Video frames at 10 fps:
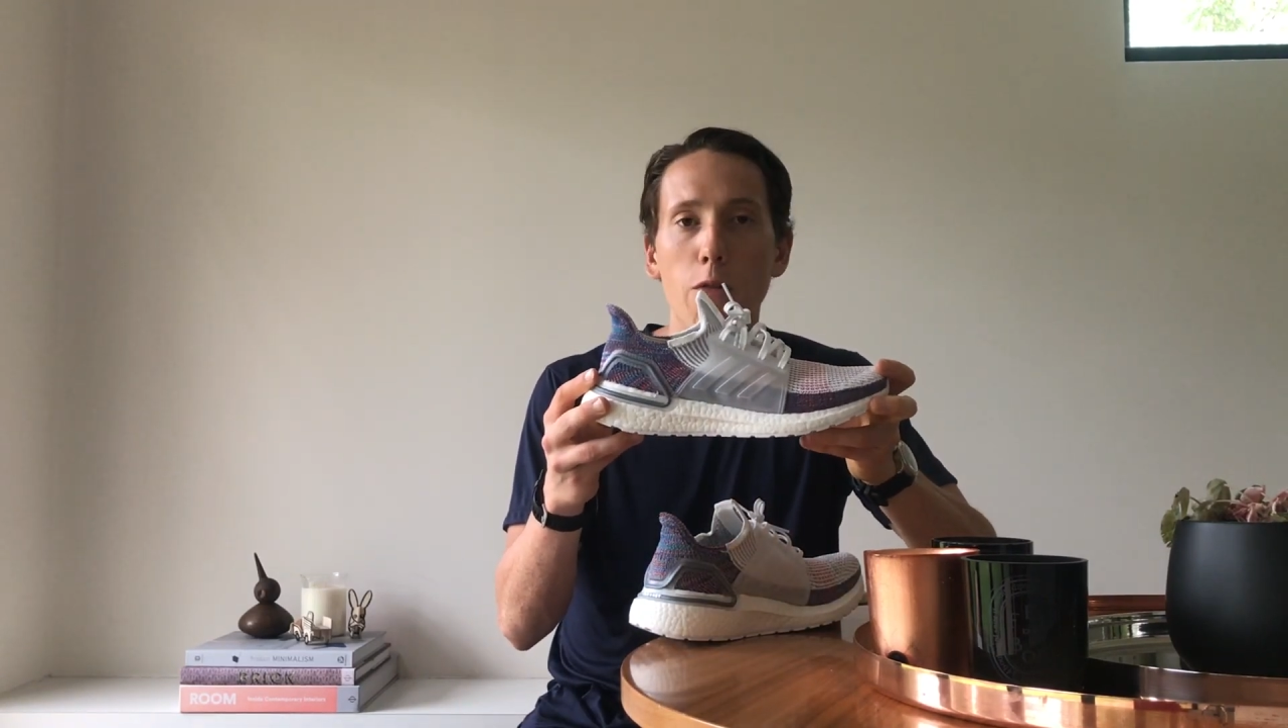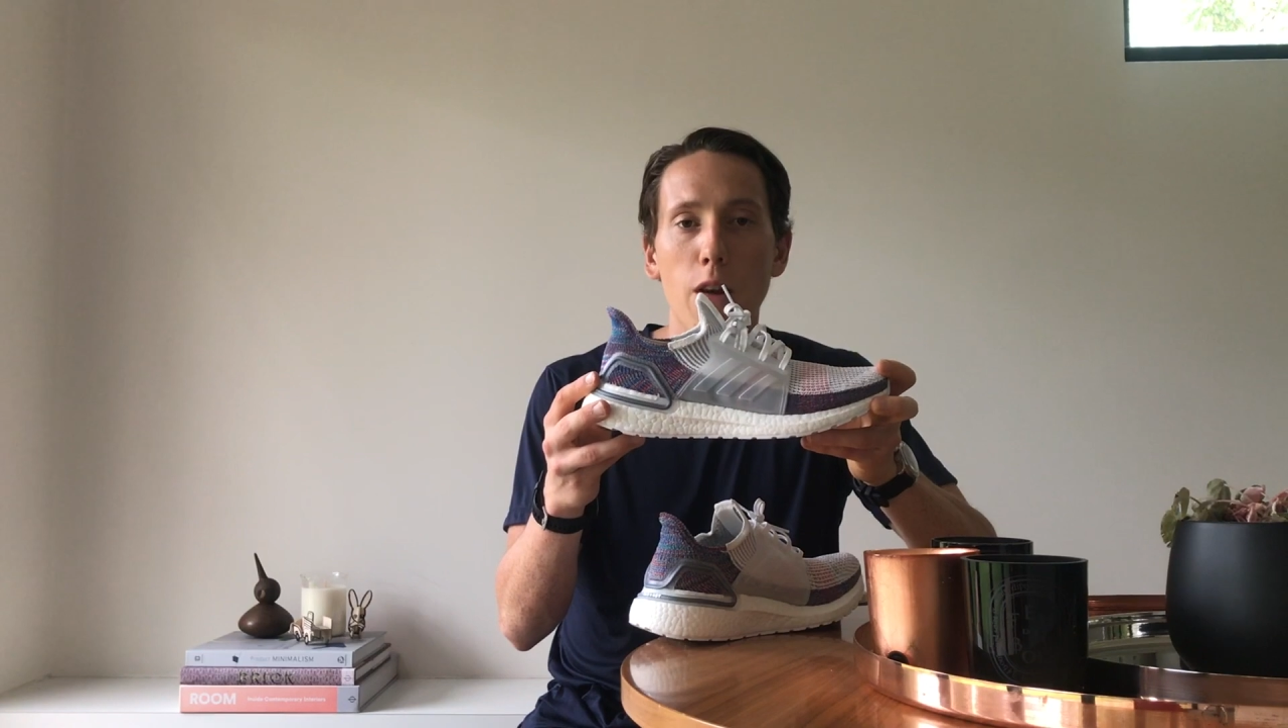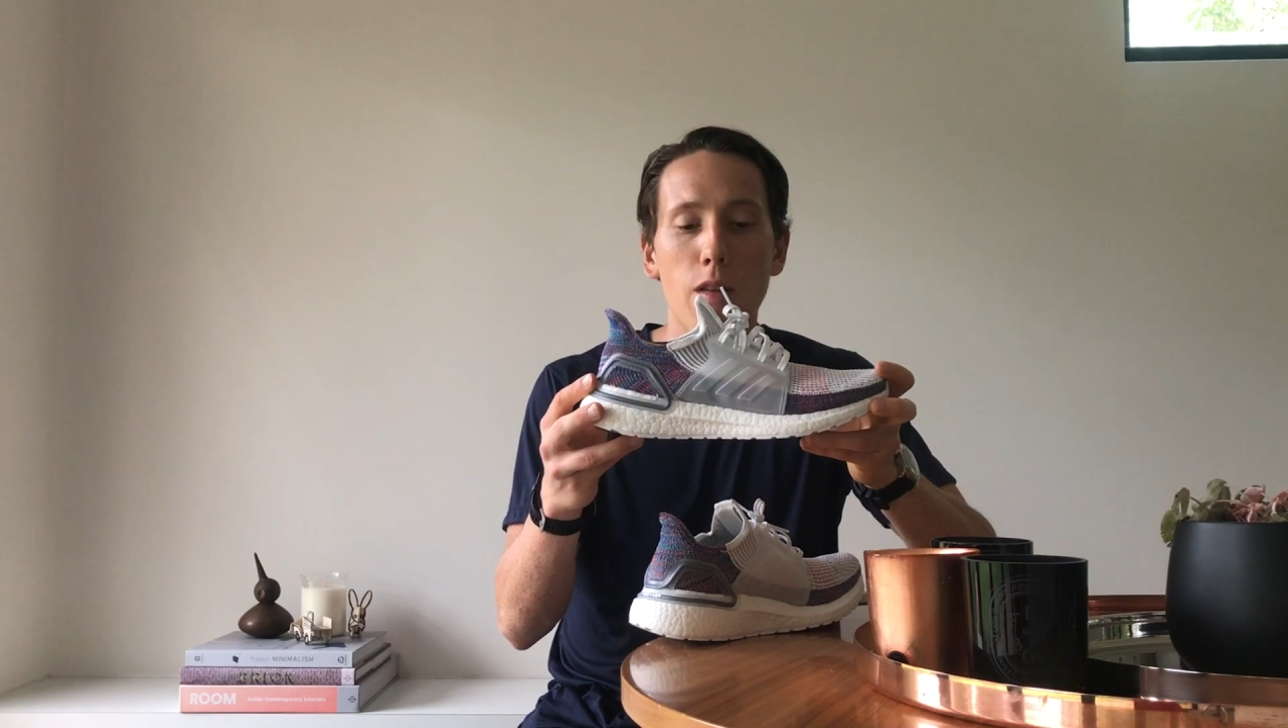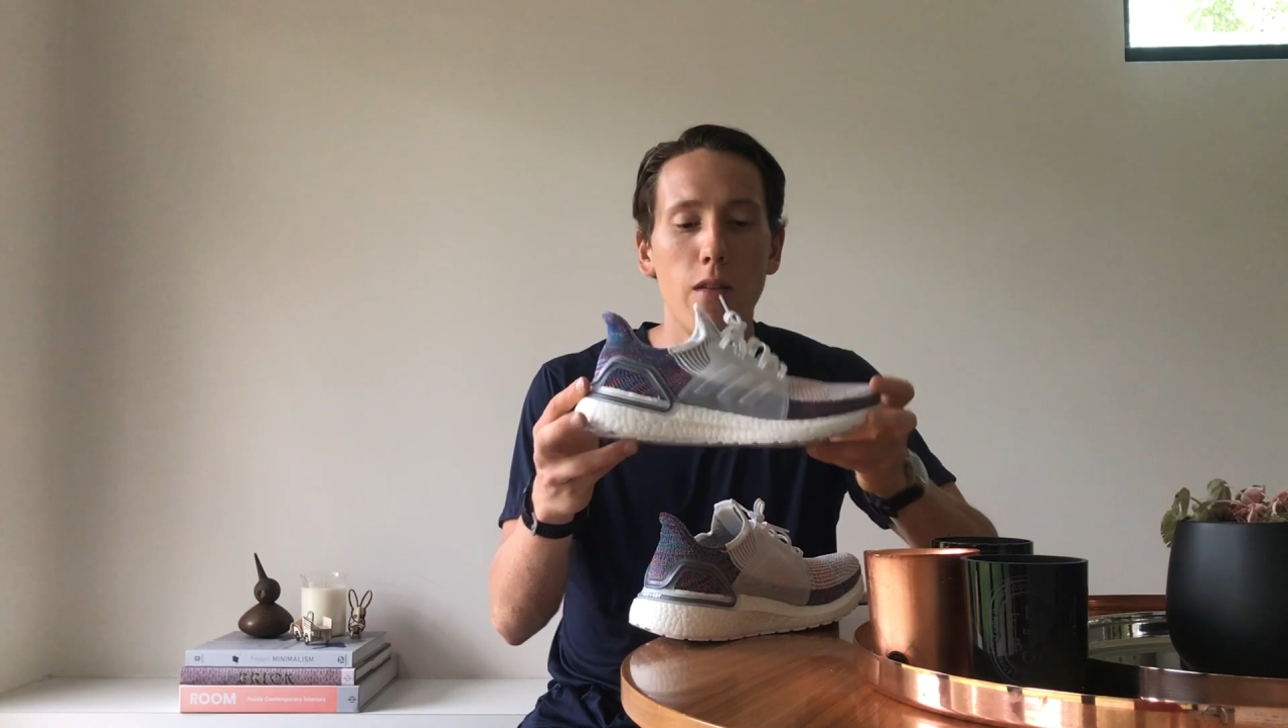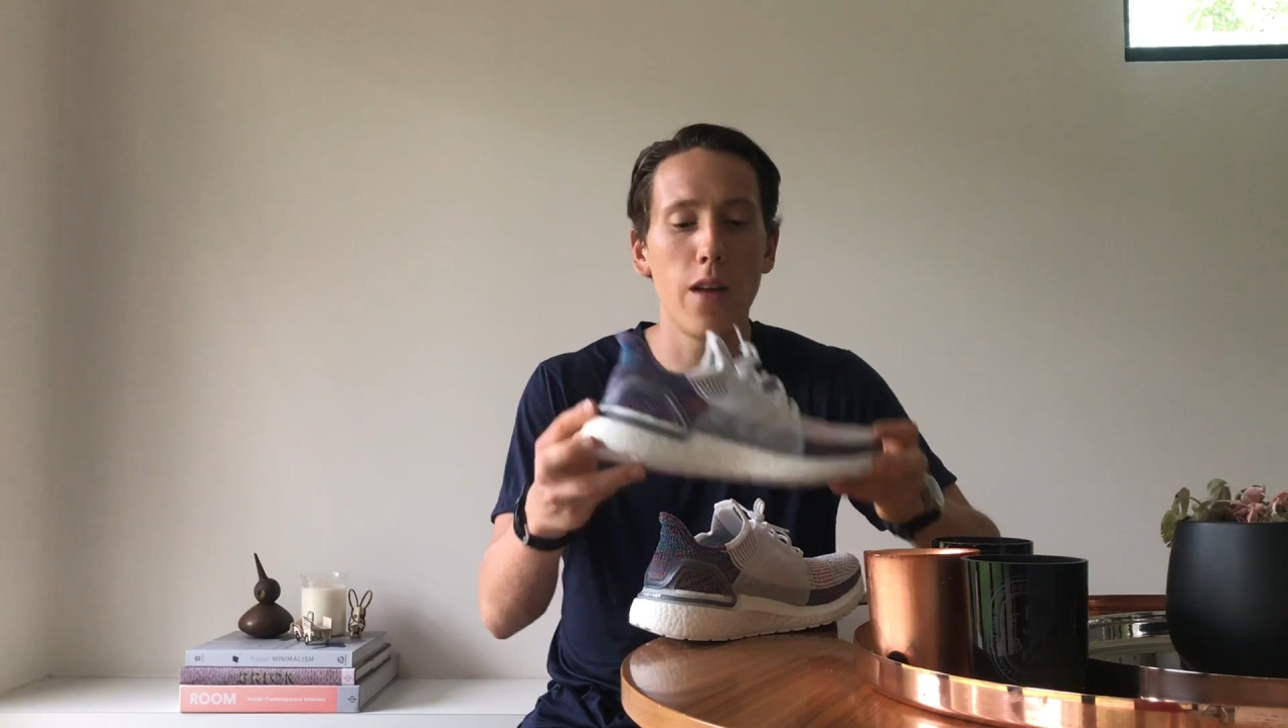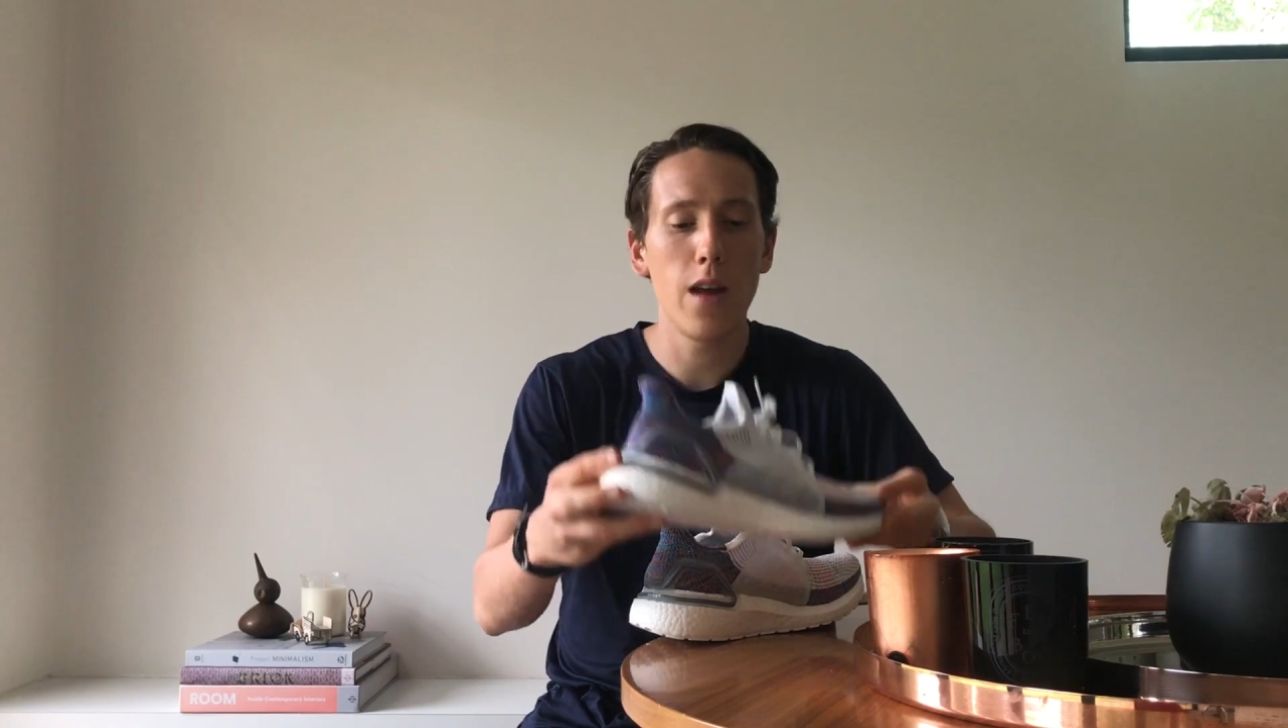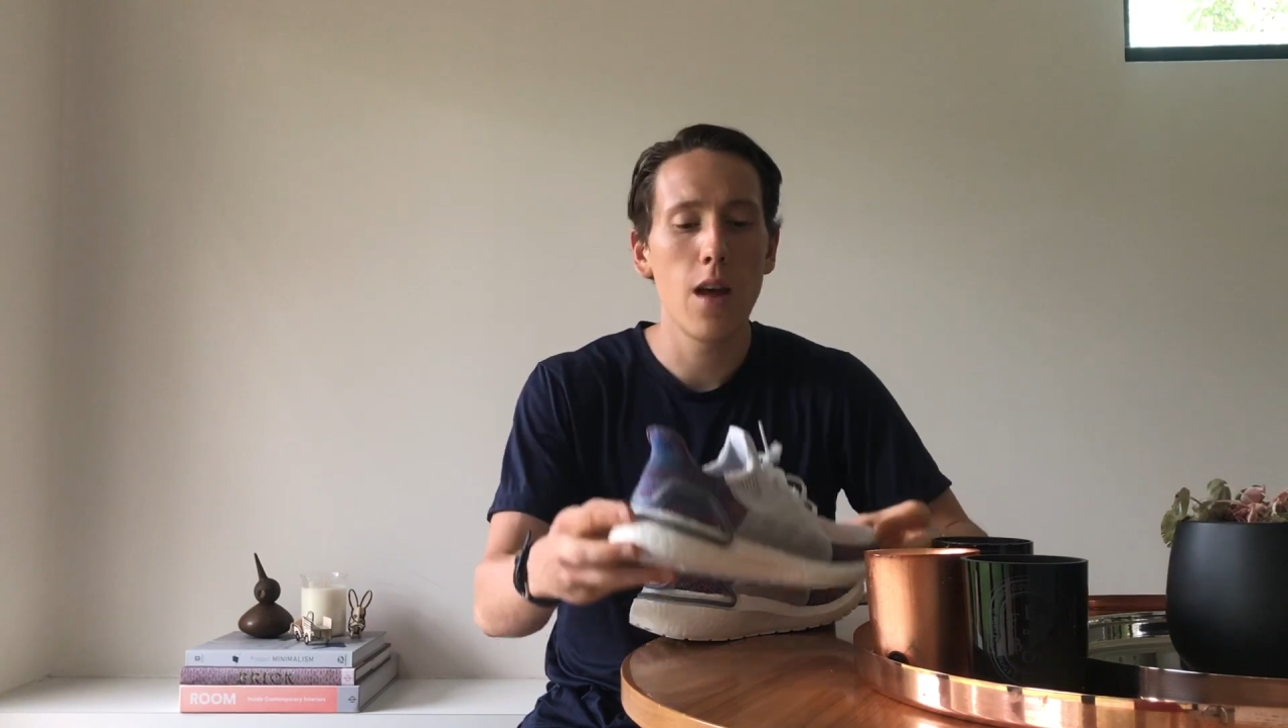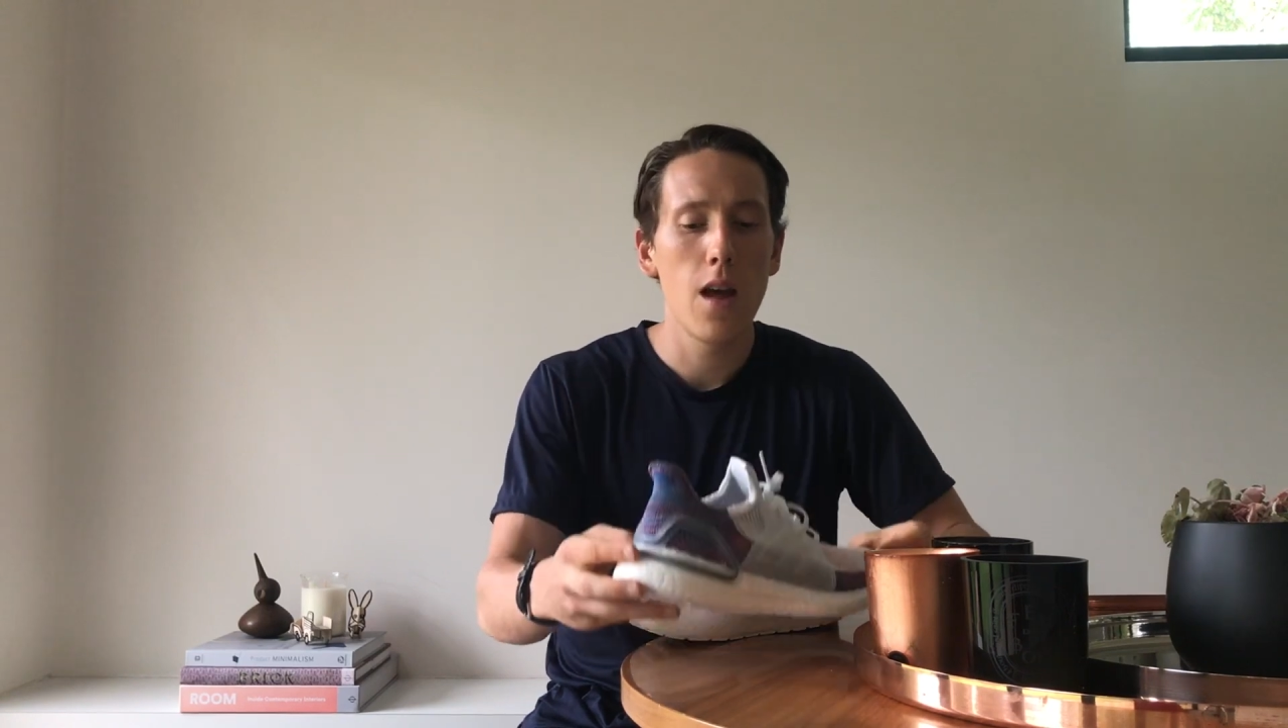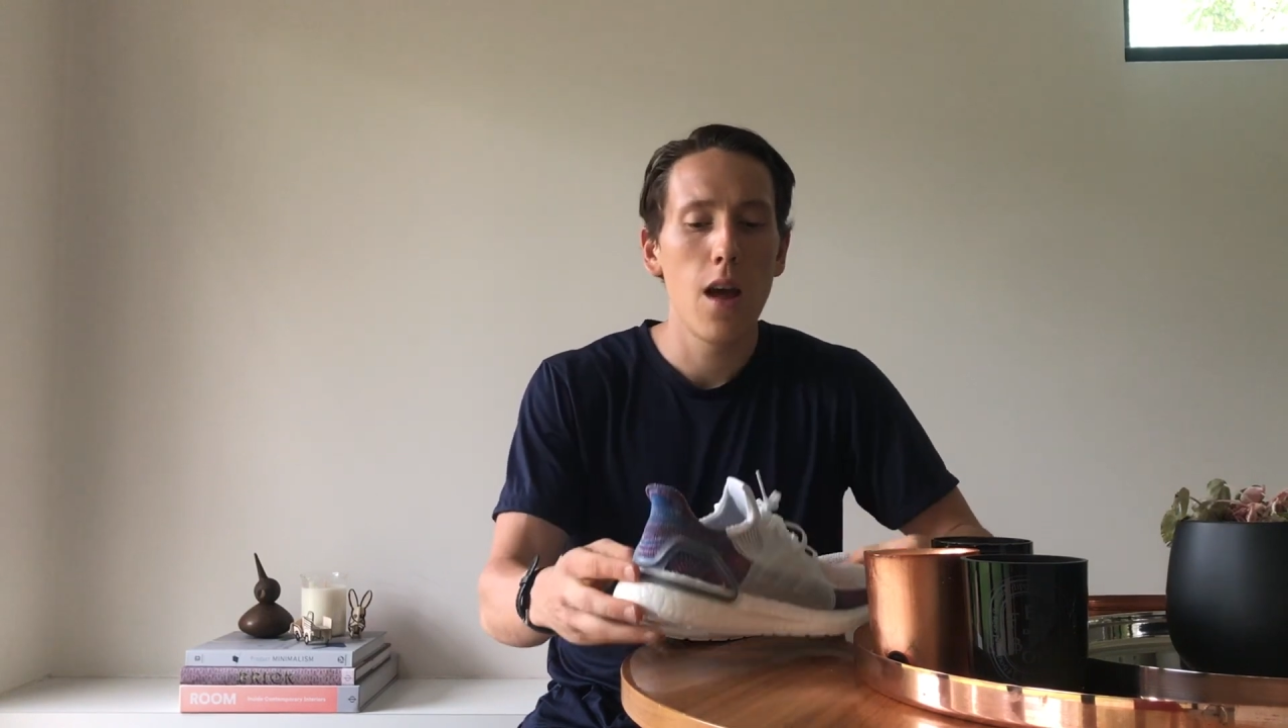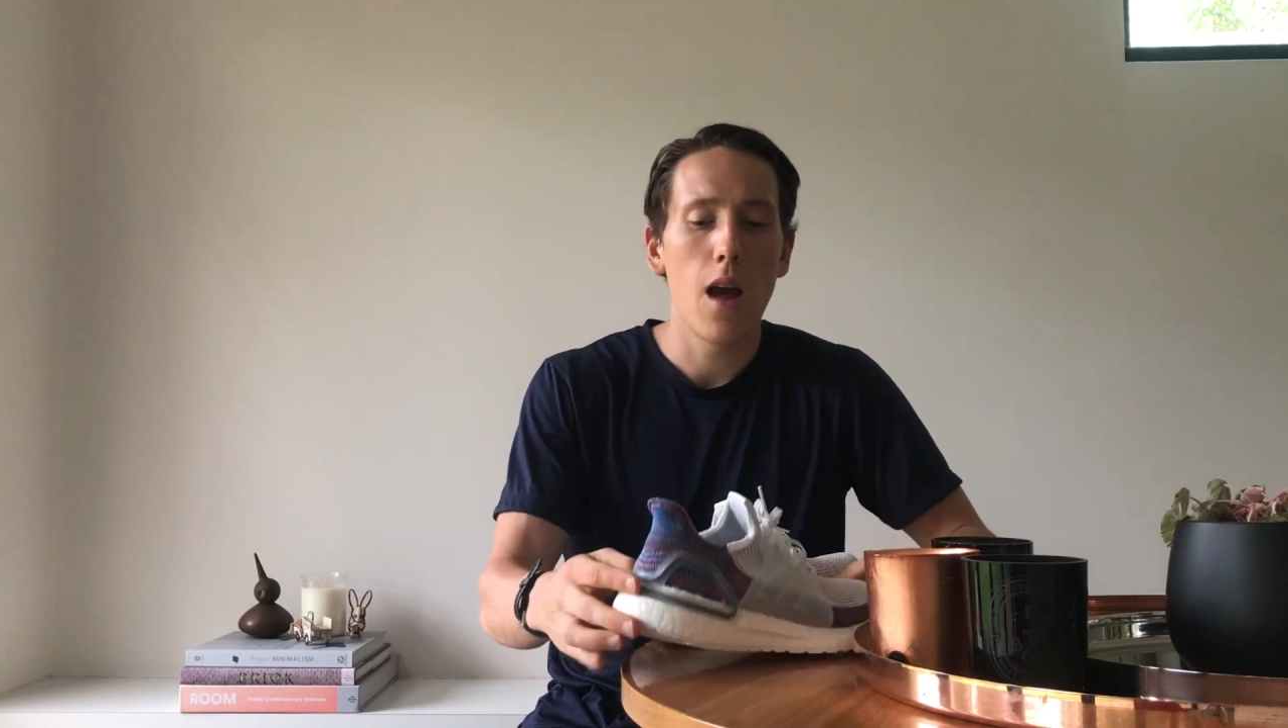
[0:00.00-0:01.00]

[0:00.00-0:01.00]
recently.